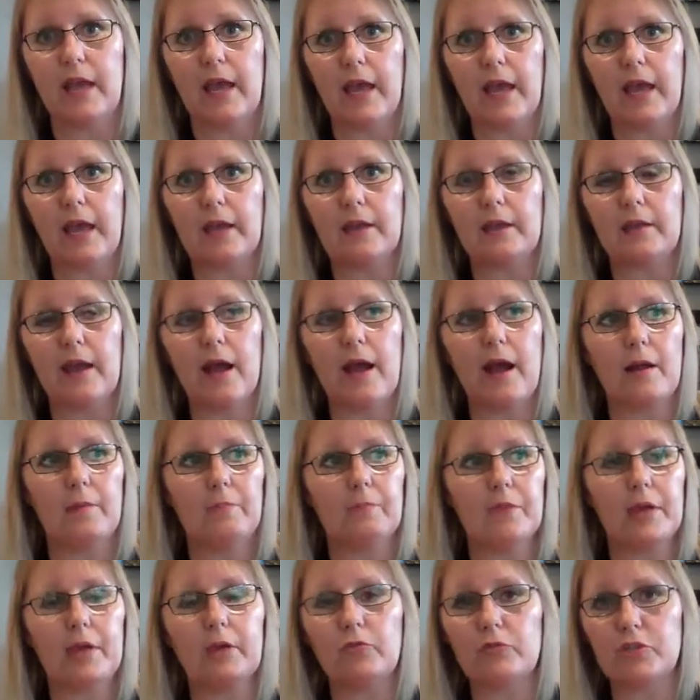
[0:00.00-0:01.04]
and um,
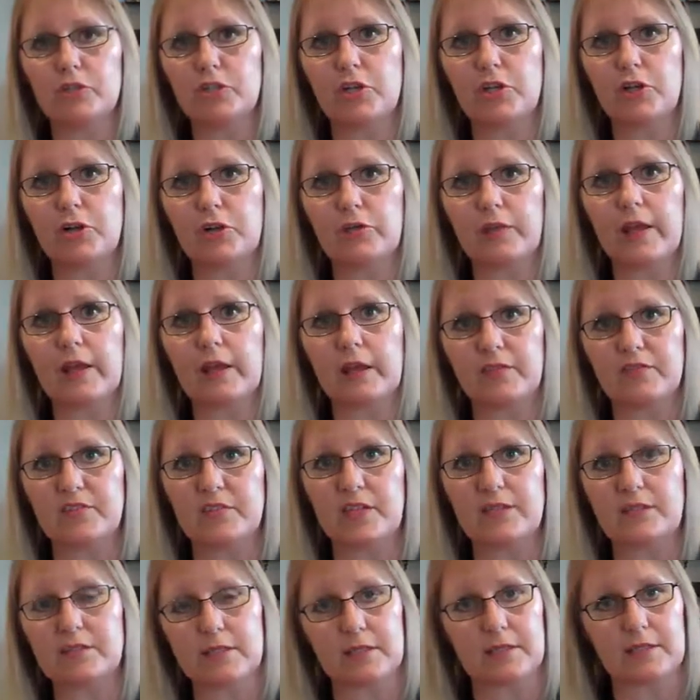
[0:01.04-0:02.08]
in return that gives
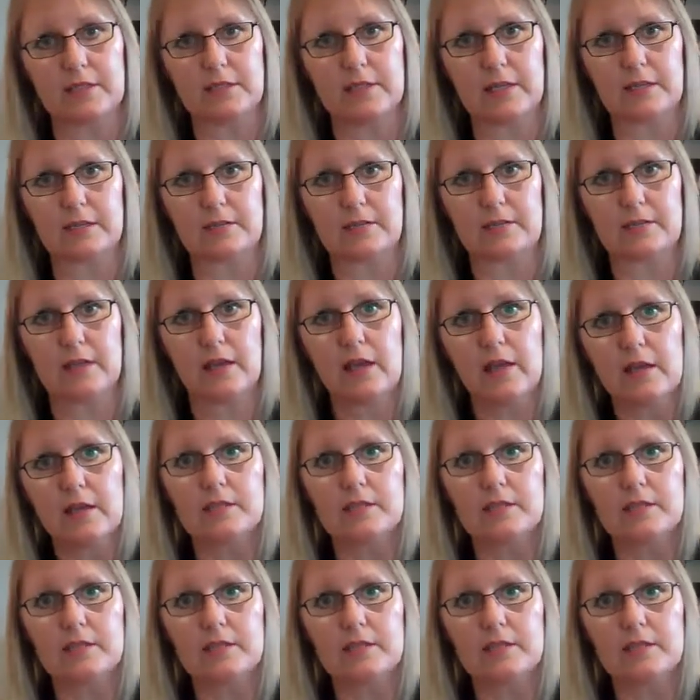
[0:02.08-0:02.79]
us success.